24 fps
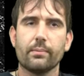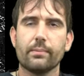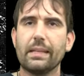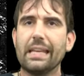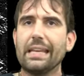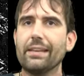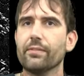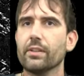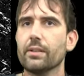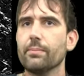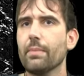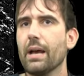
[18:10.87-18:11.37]

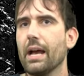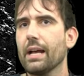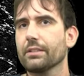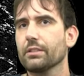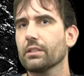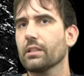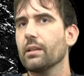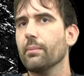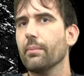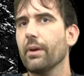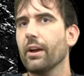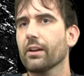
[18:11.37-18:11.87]
even
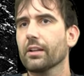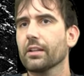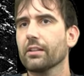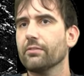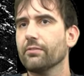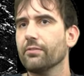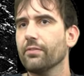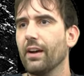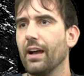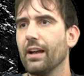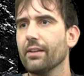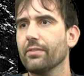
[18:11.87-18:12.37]
matched the
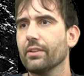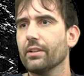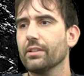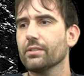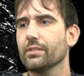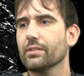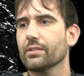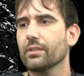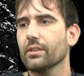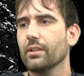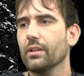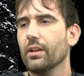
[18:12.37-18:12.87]
American 5
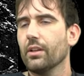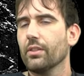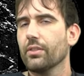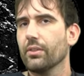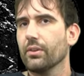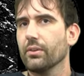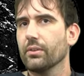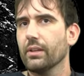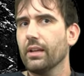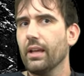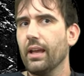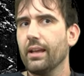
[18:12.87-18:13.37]
inch
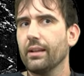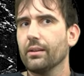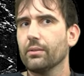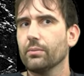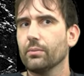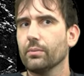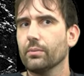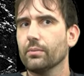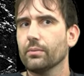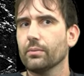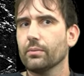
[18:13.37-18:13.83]
38,